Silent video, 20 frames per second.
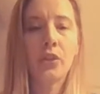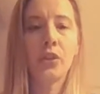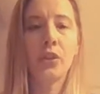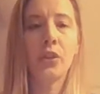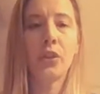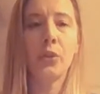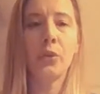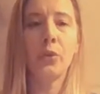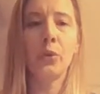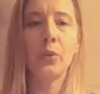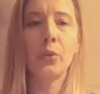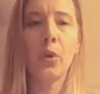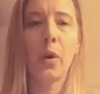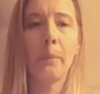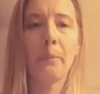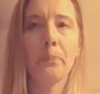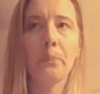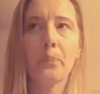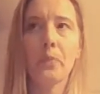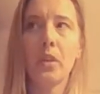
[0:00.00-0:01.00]
to
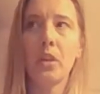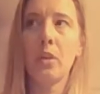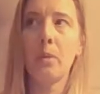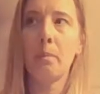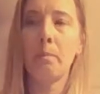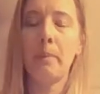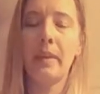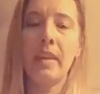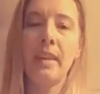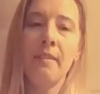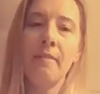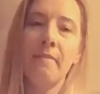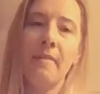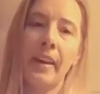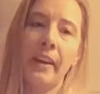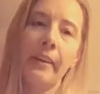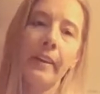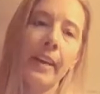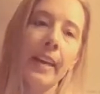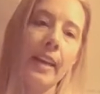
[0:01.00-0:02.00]
be
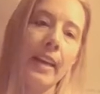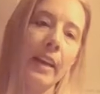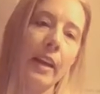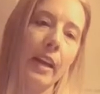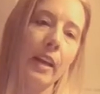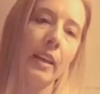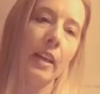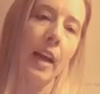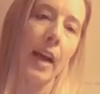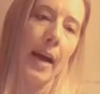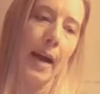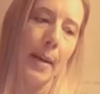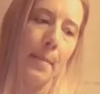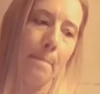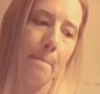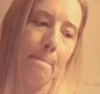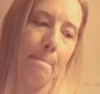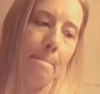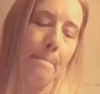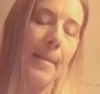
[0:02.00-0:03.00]
very
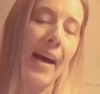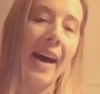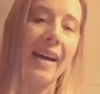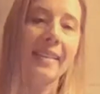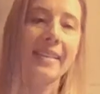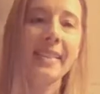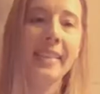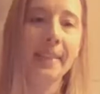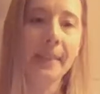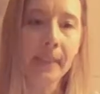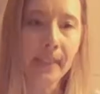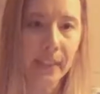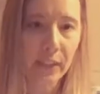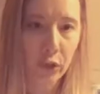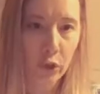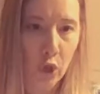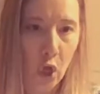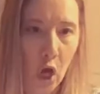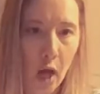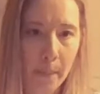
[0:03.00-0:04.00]

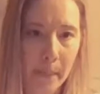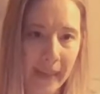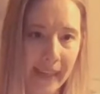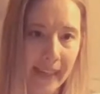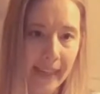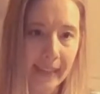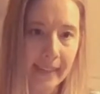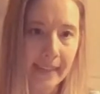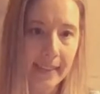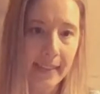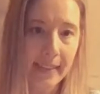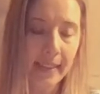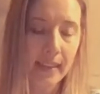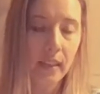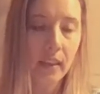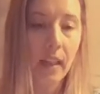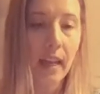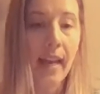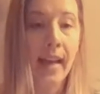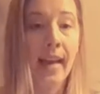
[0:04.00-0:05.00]
masculine dominant.
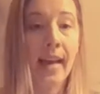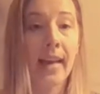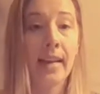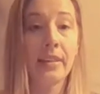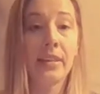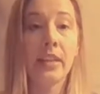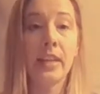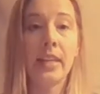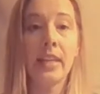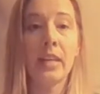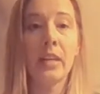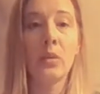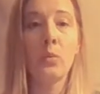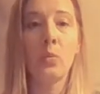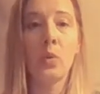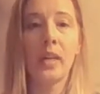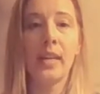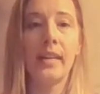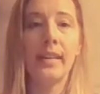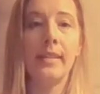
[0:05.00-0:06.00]
And he
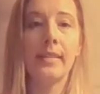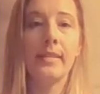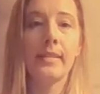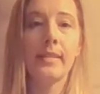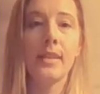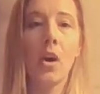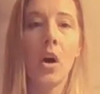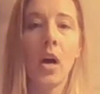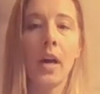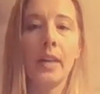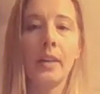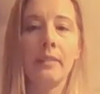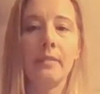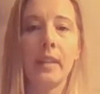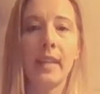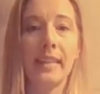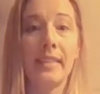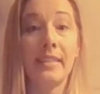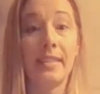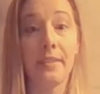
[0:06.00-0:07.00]
was kind of
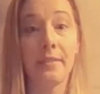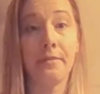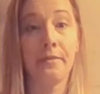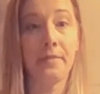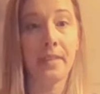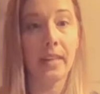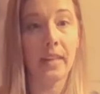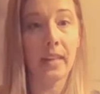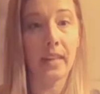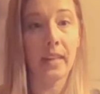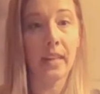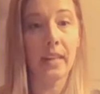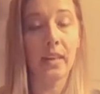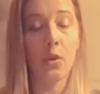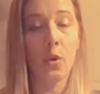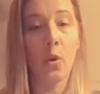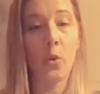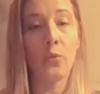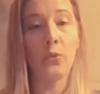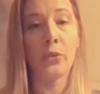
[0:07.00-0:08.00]
like defeated
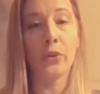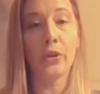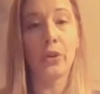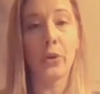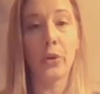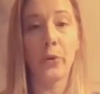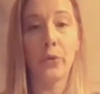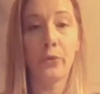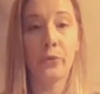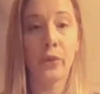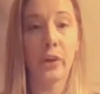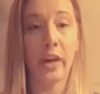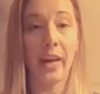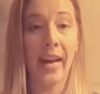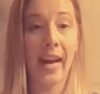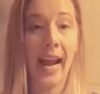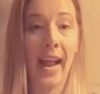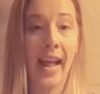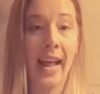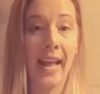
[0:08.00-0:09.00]
over and
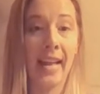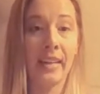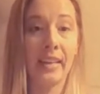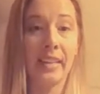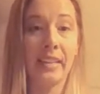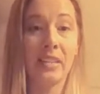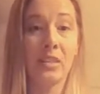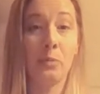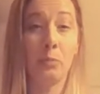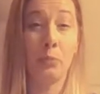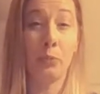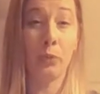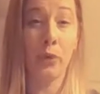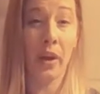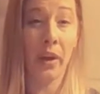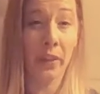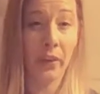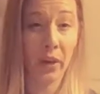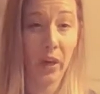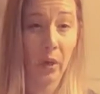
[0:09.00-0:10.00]
over. And his
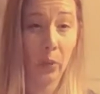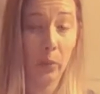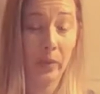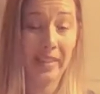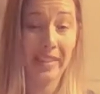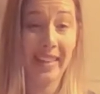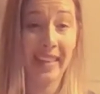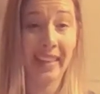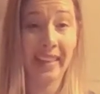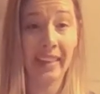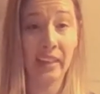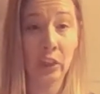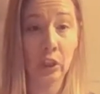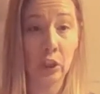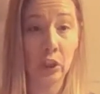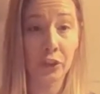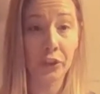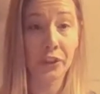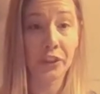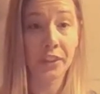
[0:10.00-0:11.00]
brother was
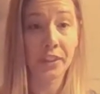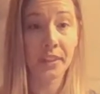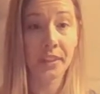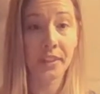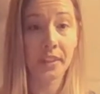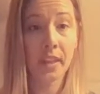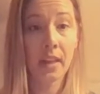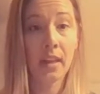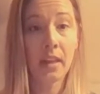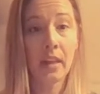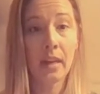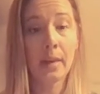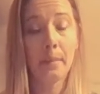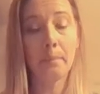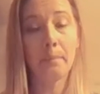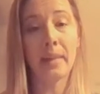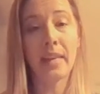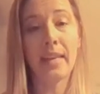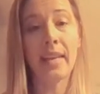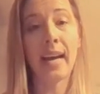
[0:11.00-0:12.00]
killed
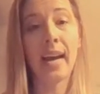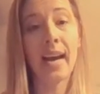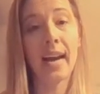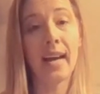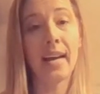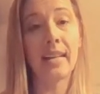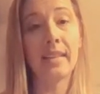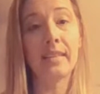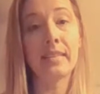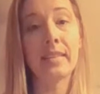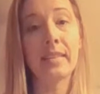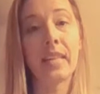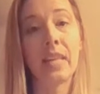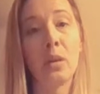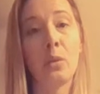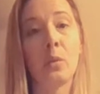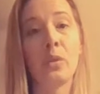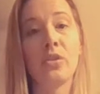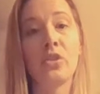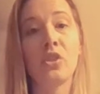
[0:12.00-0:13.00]
because
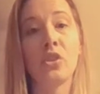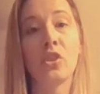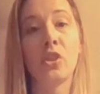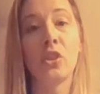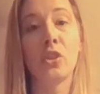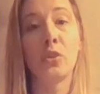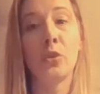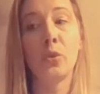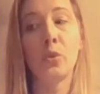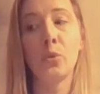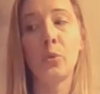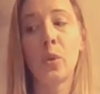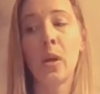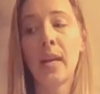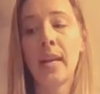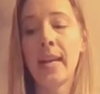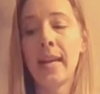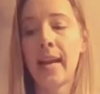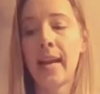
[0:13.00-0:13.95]
he was too,